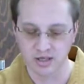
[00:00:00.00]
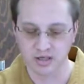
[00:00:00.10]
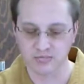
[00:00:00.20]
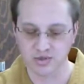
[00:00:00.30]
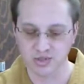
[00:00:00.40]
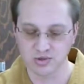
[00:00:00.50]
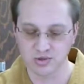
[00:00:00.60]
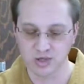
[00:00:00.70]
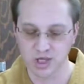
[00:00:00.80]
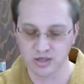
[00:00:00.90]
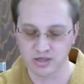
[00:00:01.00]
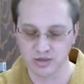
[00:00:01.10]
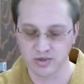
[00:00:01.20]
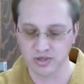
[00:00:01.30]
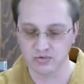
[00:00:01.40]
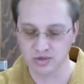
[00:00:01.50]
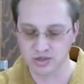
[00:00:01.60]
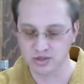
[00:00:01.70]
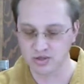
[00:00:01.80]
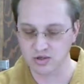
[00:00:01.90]
Number 2, show equal
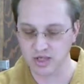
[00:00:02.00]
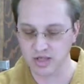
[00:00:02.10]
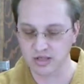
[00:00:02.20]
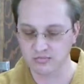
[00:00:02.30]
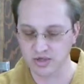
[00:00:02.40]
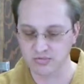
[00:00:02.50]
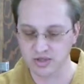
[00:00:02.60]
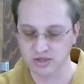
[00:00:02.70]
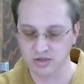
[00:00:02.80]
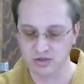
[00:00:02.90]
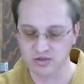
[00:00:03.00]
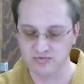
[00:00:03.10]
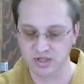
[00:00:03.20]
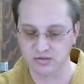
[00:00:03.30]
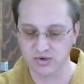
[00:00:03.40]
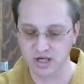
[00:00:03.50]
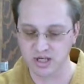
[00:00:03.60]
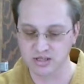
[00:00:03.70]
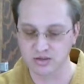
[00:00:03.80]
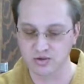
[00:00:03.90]
concern and commitment to those
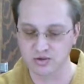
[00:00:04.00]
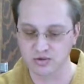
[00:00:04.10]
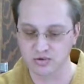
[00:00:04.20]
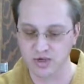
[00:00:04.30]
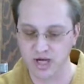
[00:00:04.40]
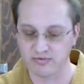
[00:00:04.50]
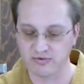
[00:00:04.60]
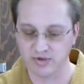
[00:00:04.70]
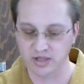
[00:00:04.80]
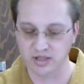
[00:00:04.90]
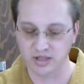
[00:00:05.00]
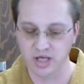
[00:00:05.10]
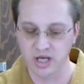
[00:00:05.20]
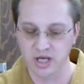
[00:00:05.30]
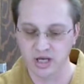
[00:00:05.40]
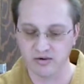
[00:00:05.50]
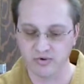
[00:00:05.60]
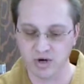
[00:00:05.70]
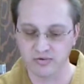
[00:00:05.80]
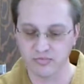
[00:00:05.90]
victimized and those who have offended,
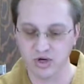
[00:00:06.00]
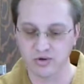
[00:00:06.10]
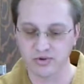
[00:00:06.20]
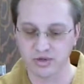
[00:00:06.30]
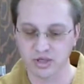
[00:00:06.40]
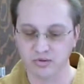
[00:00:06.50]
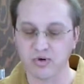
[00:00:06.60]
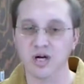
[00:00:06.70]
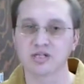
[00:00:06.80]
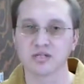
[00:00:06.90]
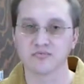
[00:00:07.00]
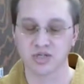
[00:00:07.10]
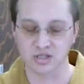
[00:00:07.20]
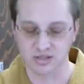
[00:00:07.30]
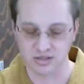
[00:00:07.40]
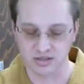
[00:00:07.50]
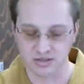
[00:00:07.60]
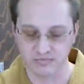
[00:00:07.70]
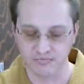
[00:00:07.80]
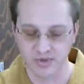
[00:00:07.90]
involving both in the process of justice.
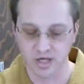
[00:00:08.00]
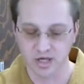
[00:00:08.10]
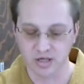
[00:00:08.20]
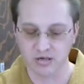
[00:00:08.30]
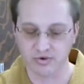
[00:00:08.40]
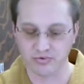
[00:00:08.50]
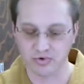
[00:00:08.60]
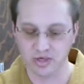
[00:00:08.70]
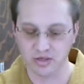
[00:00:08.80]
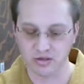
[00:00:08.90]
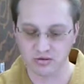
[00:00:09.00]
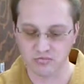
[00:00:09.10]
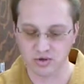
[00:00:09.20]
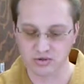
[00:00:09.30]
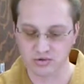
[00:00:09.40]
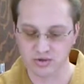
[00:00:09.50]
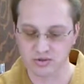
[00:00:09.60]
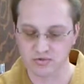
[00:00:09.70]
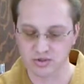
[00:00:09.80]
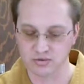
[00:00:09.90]
Number 3, work towards
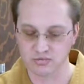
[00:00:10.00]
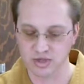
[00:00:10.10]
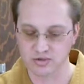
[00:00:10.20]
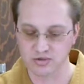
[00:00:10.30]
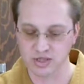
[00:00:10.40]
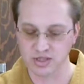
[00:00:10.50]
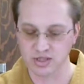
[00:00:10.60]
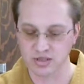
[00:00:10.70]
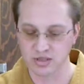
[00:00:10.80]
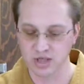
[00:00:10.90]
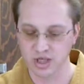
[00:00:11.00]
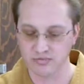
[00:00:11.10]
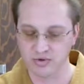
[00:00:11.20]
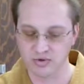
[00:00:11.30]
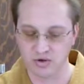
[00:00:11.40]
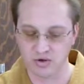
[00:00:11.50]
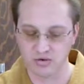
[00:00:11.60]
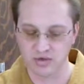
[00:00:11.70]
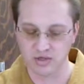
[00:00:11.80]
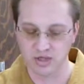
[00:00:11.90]
the restoration of those
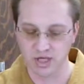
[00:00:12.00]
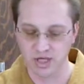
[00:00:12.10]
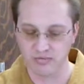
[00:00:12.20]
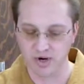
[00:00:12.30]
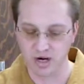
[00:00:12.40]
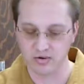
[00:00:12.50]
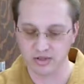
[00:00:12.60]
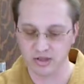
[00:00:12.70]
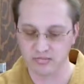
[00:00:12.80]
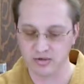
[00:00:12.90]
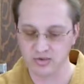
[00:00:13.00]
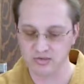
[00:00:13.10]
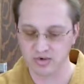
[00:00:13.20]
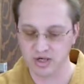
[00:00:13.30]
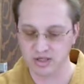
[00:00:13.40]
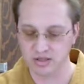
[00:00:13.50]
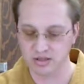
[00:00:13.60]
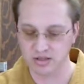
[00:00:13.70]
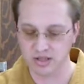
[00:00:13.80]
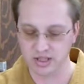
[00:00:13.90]
harmed, empowering them and responding to
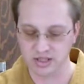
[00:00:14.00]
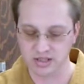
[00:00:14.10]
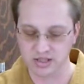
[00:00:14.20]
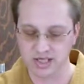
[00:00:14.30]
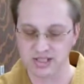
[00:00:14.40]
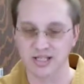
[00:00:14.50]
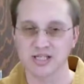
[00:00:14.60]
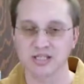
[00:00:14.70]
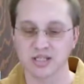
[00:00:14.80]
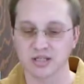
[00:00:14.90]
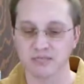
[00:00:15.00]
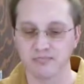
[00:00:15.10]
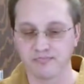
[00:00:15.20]
their needs as they see them.